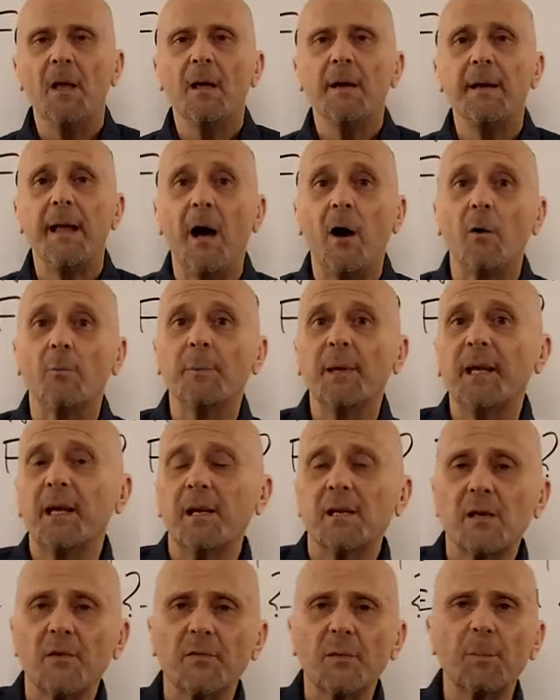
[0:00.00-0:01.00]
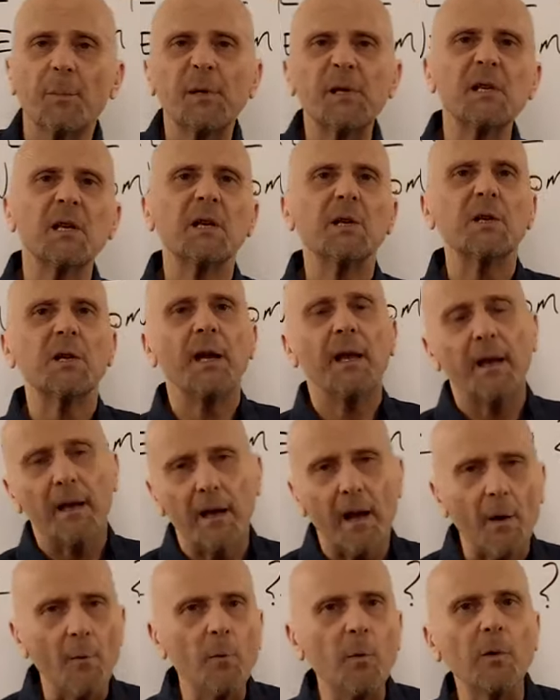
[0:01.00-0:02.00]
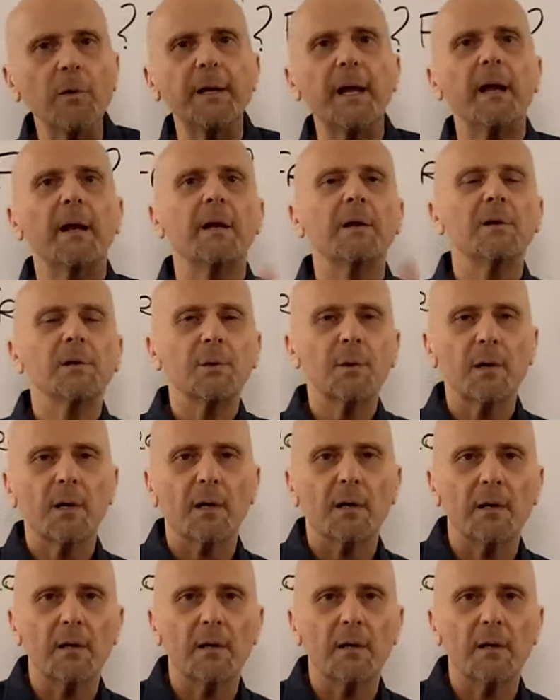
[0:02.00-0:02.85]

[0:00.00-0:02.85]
Now, because of the positioning, and I will get into it in